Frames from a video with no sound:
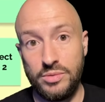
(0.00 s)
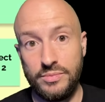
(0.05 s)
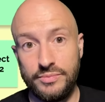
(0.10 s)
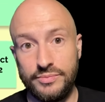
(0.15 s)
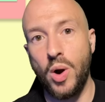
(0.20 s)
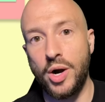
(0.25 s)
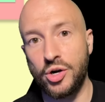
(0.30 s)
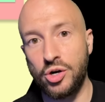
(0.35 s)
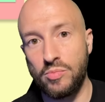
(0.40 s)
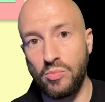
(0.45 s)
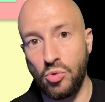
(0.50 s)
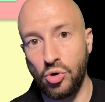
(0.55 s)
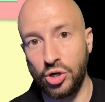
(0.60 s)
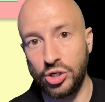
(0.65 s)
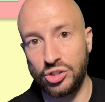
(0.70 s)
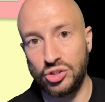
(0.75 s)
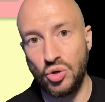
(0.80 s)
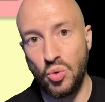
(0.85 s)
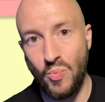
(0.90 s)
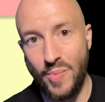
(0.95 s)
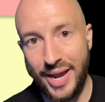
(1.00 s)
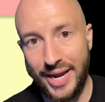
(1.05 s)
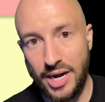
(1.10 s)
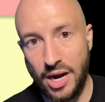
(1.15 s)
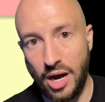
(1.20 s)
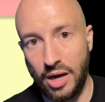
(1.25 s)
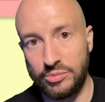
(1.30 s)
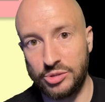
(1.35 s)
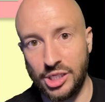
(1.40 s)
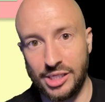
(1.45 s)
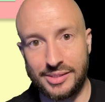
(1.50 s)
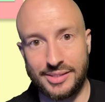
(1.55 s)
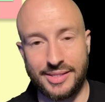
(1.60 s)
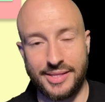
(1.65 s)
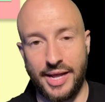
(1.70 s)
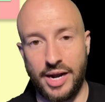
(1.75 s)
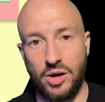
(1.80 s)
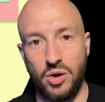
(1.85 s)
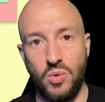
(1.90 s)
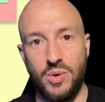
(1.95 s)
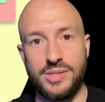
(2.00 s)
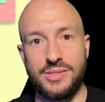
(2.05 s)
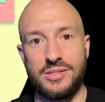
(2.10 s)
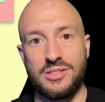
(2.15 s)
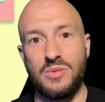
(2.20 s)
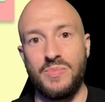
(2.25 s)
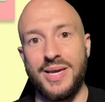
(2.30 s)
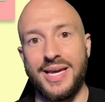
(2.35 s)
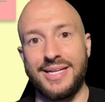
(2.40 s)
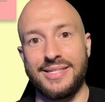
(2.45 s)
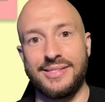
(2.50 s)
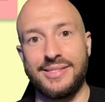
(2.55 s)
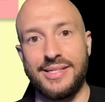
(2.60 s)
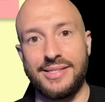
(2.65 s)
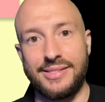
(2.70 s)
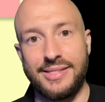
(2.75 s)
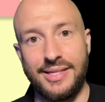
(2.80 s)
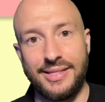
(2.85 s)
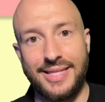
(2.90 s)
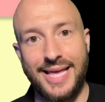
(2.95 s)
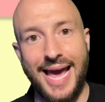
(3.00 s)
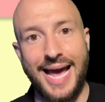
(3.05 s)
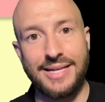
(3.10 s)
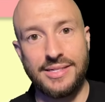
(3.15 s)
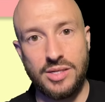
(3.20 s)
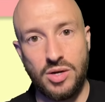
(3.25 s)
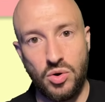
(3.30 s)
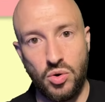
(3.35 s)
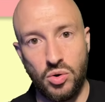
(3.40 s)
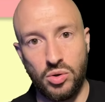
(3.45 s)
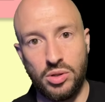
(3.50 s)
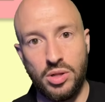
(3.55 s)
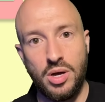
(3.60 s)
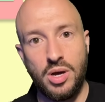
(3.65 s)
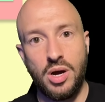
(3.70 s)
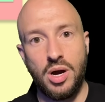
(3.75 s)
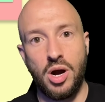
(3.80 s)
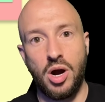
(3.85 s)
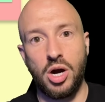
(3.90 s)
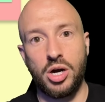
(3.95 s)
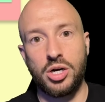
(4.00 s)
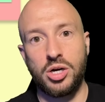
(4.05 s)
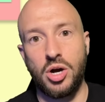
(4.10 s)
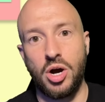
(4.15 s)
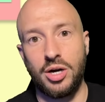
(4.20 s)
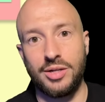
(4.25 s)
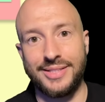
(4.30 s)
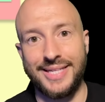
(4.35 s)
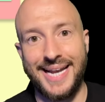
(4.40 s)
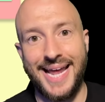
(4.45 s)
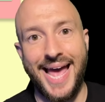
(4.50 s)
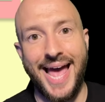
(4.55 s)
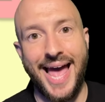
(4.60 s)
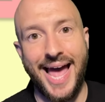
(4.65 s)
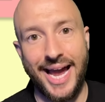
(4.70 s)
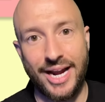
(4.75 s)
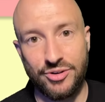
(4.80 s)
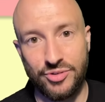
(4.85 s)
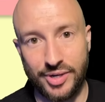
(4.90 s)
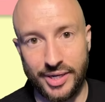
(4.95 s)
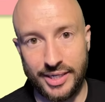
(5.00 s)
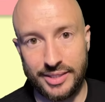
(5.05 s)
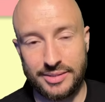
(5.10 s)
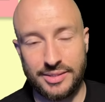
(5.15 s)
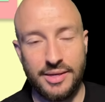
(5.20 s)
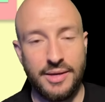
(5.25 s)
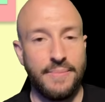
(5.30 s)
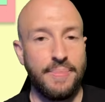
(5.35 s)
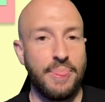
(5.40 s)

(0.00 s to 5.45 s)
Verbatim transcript: One or more domain objects that always need to be consistent as a whole are called an aggregate.